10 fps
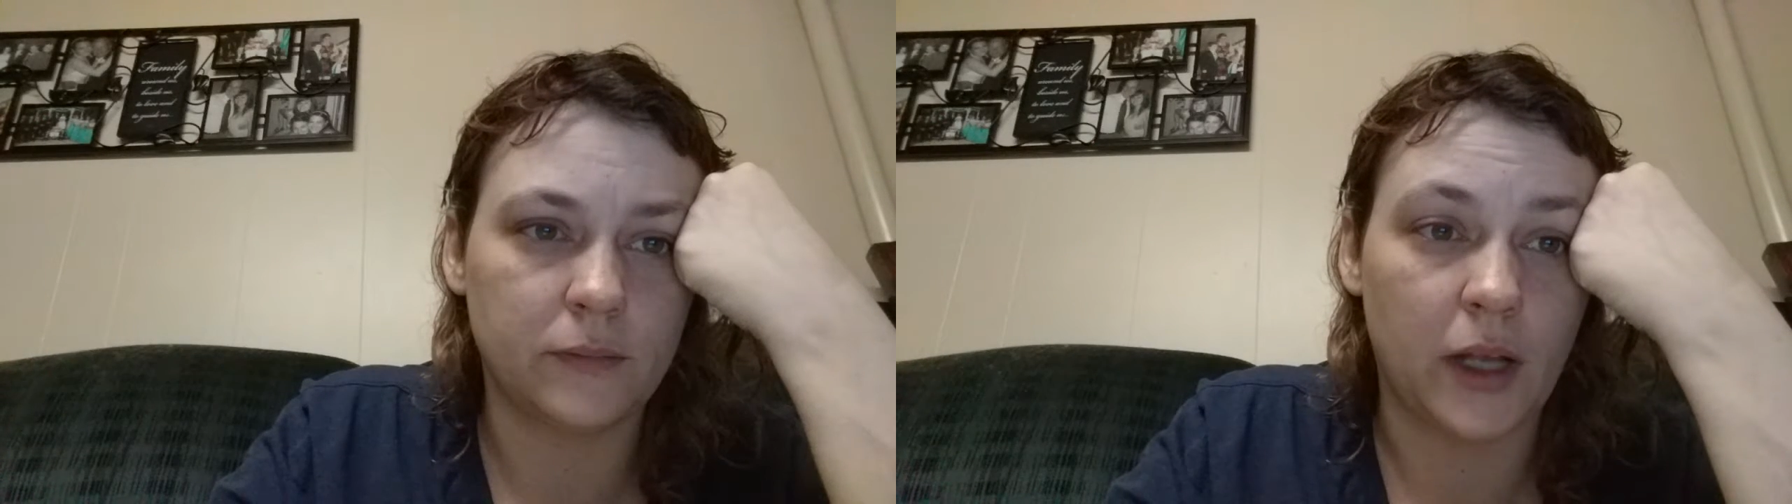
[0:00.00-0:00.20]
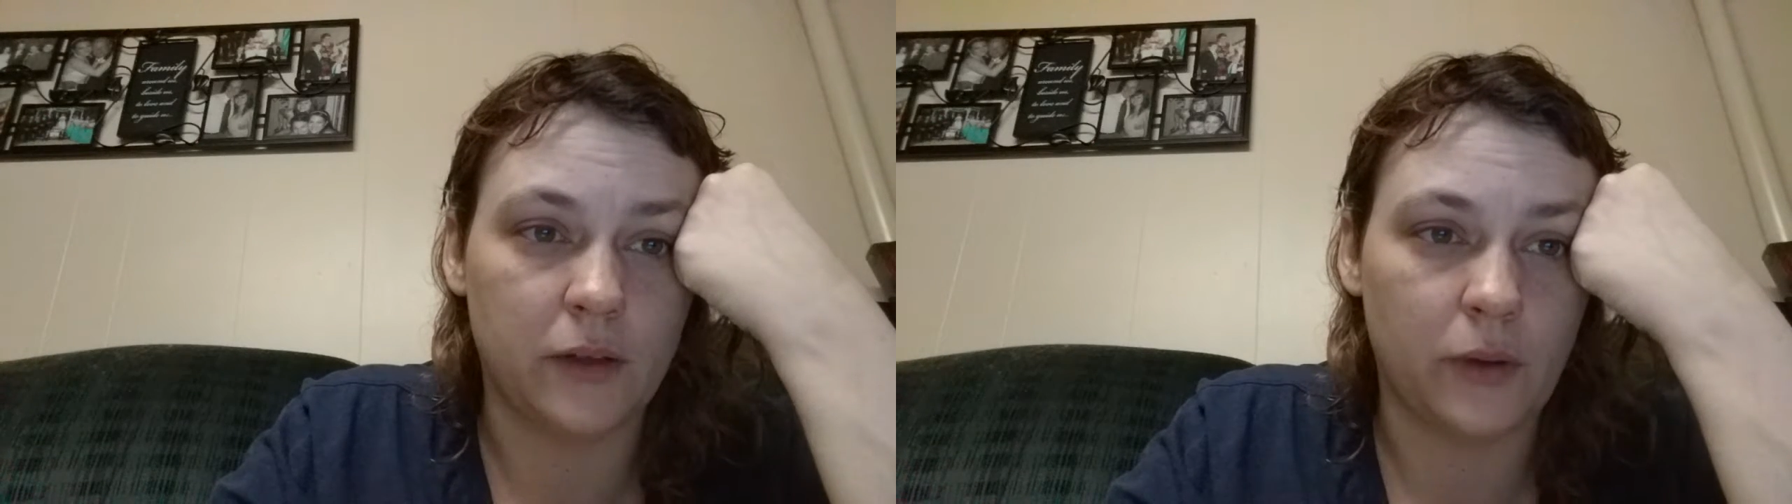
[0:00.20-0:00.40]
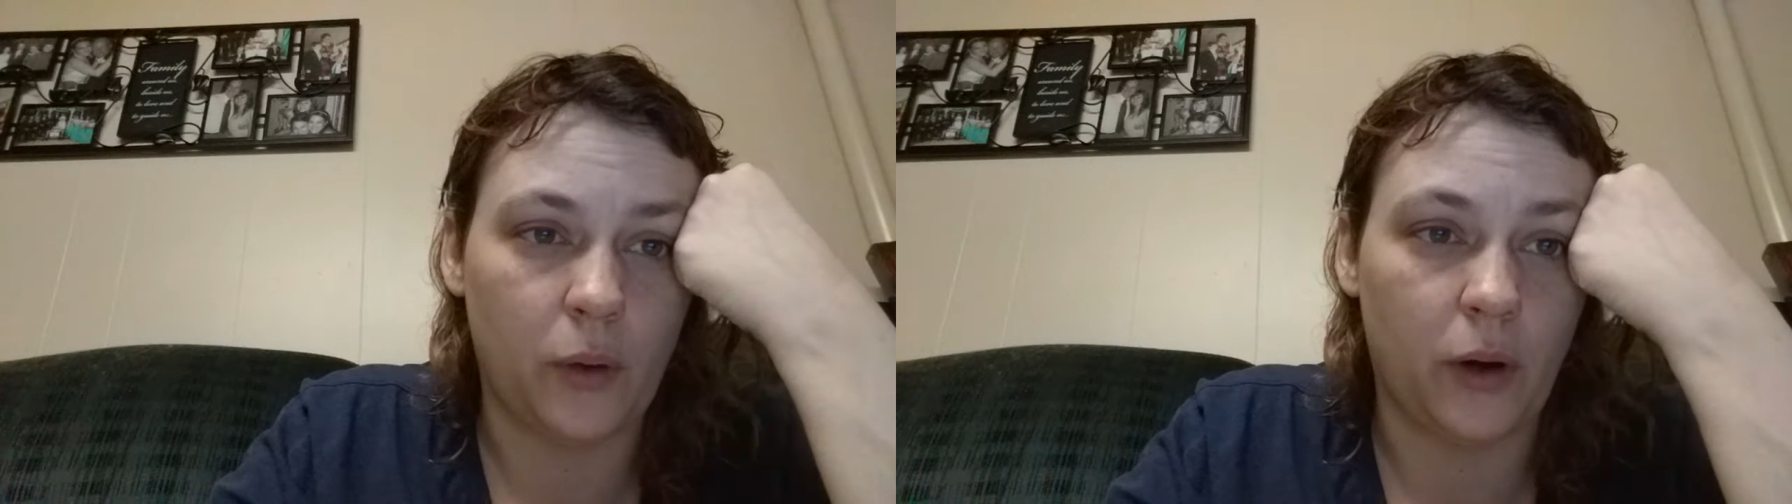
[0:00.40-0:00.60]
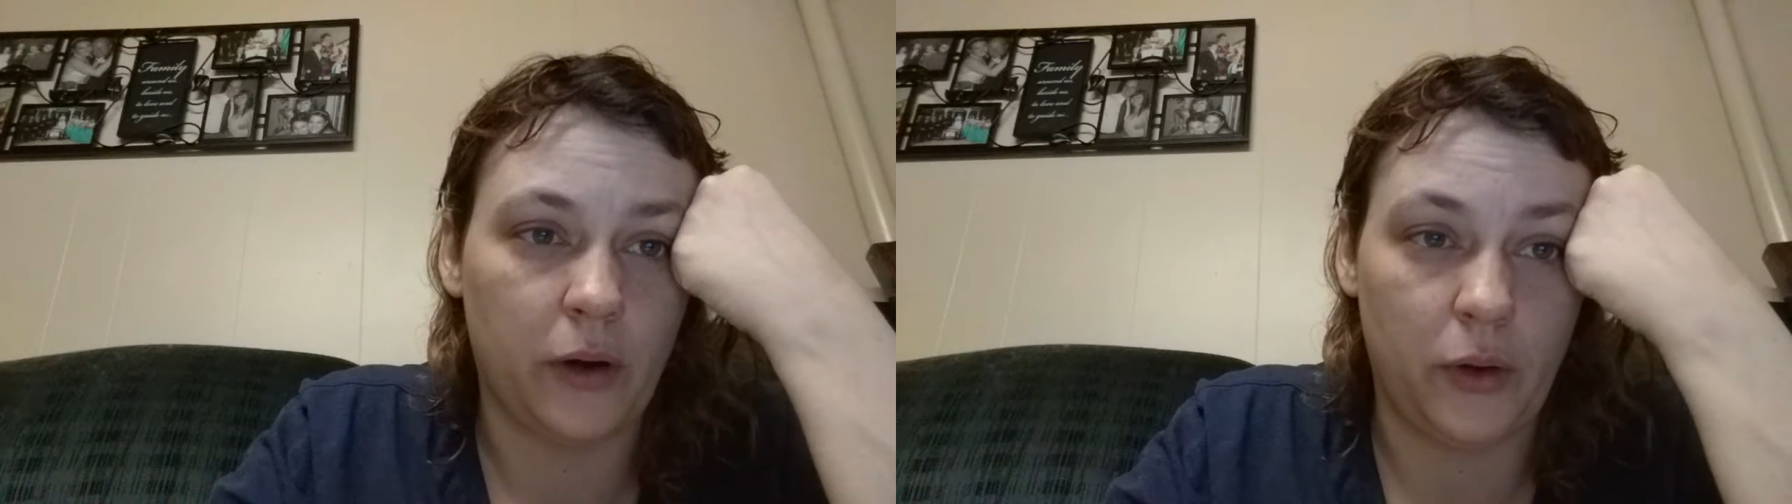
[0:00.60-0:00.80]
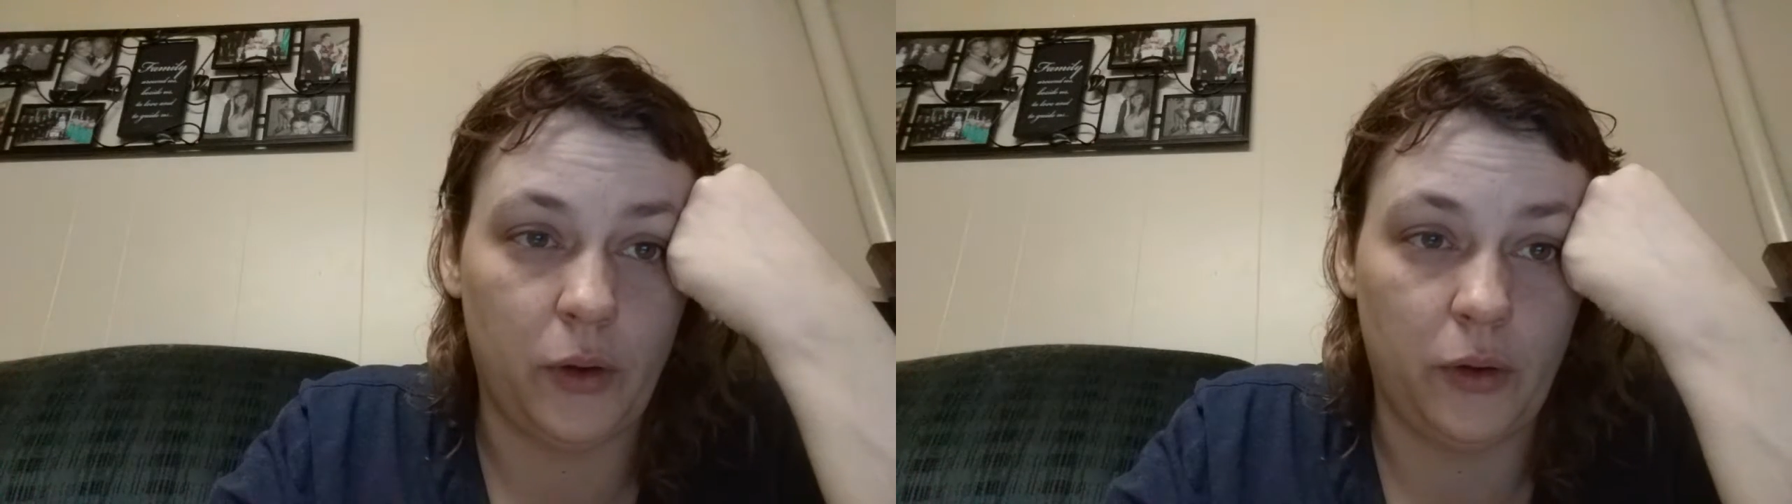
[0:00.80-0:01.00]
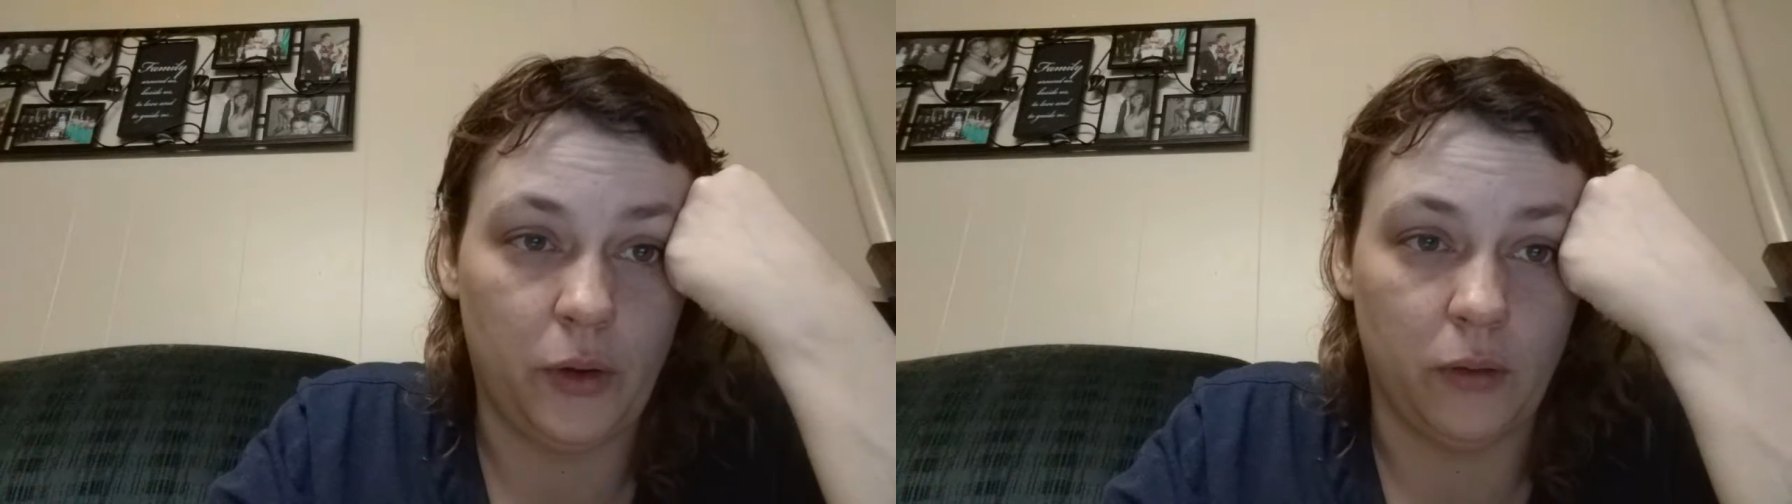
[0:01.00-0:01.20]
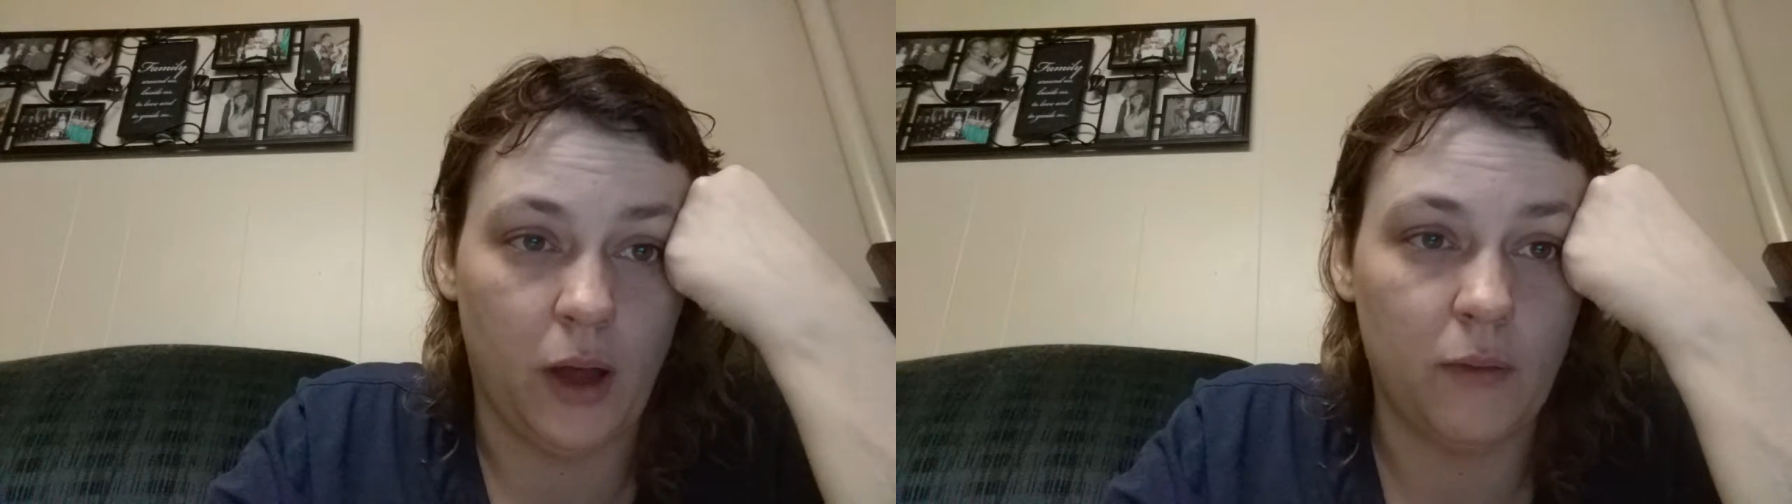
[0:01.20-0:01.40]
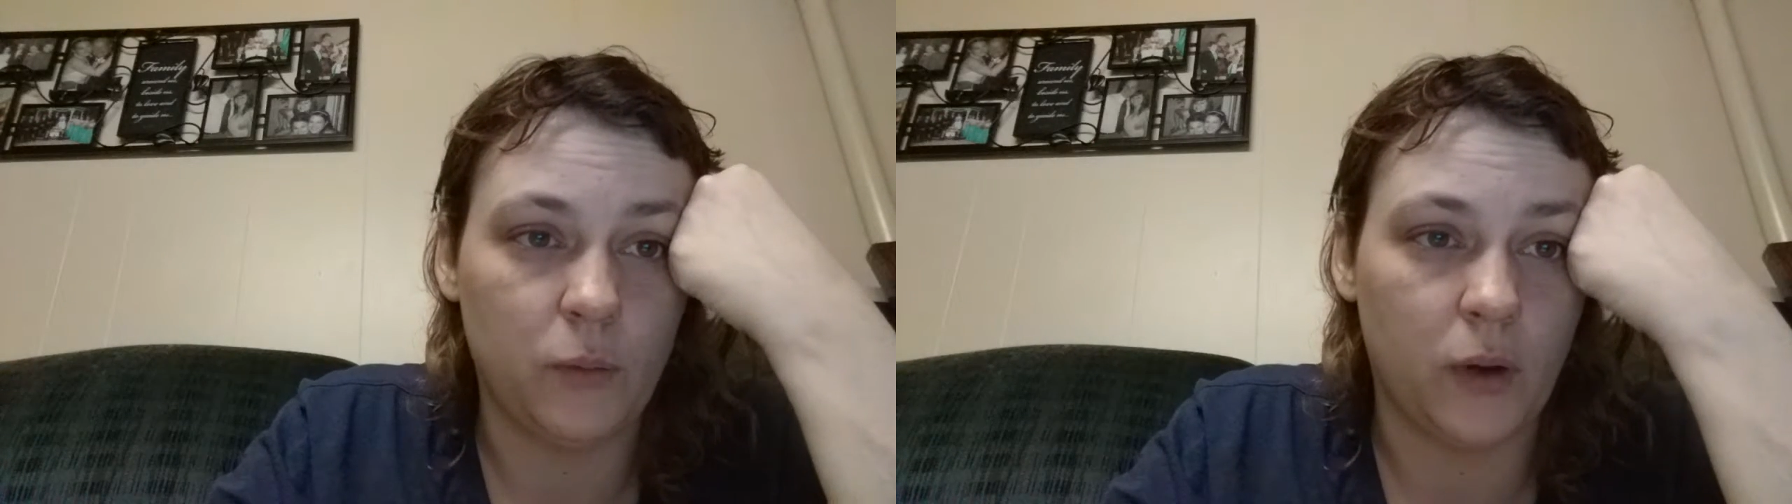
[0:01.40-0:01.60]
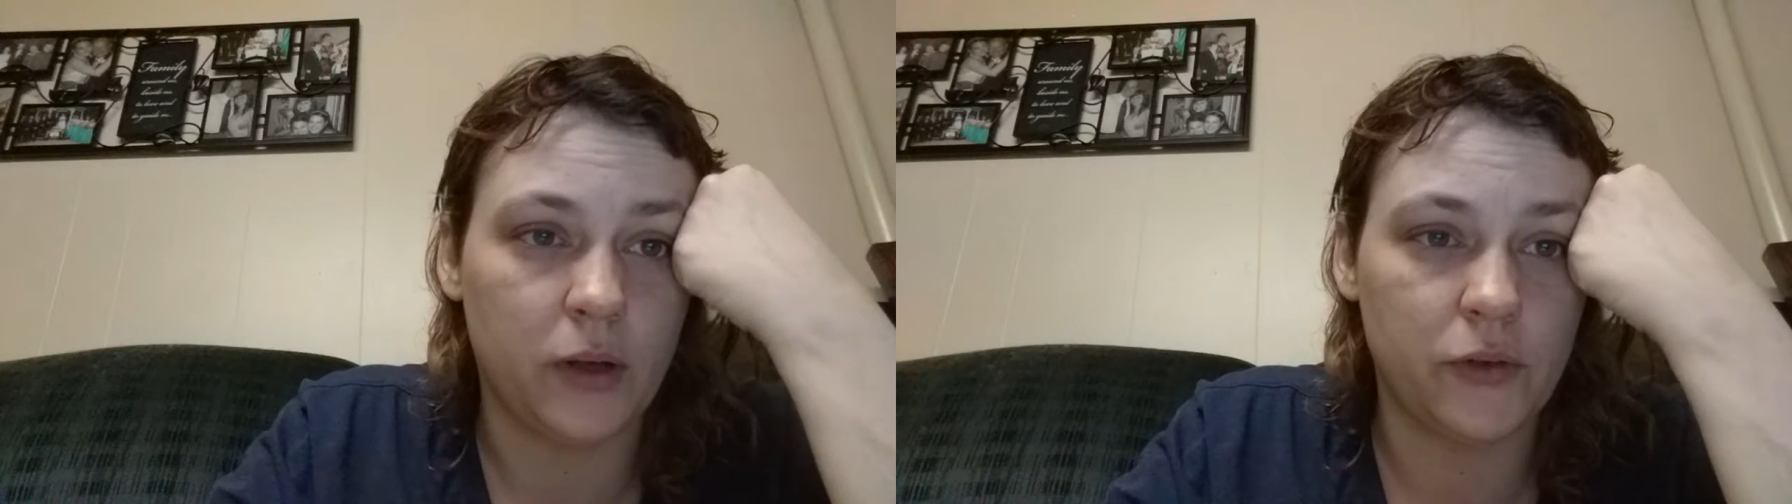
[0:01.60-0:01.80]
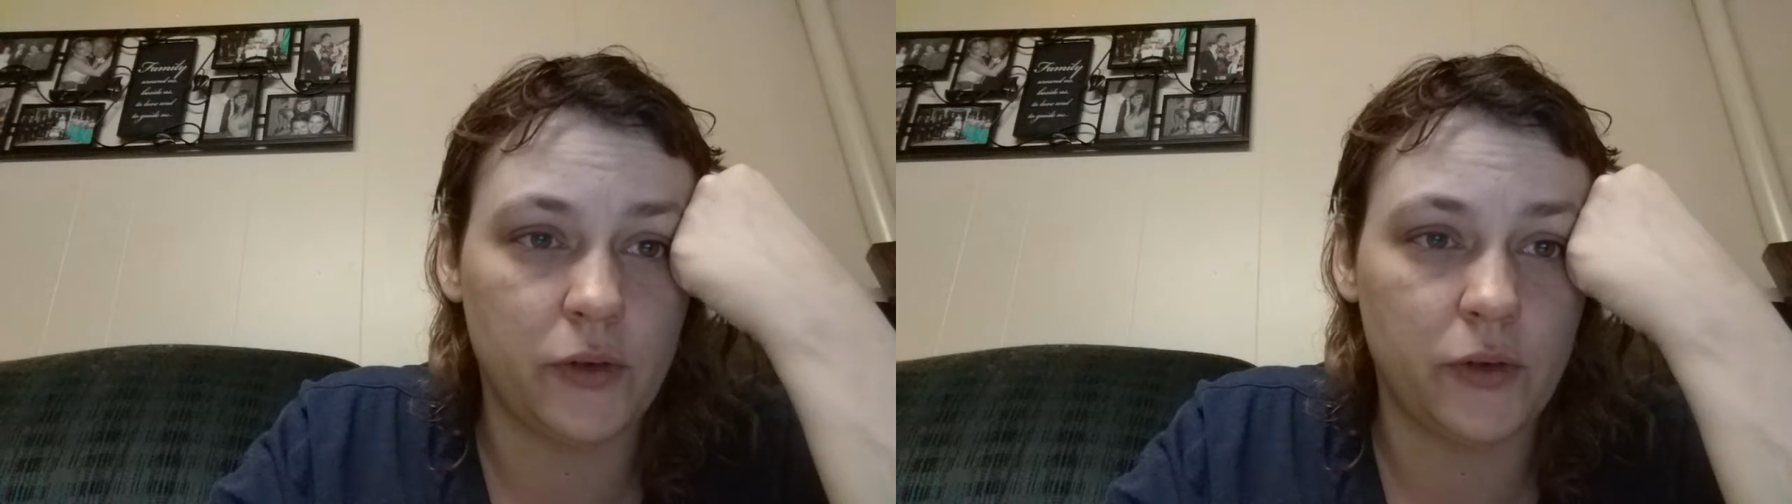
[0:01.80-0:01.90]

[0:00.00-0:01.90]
And so are you, your loved ones,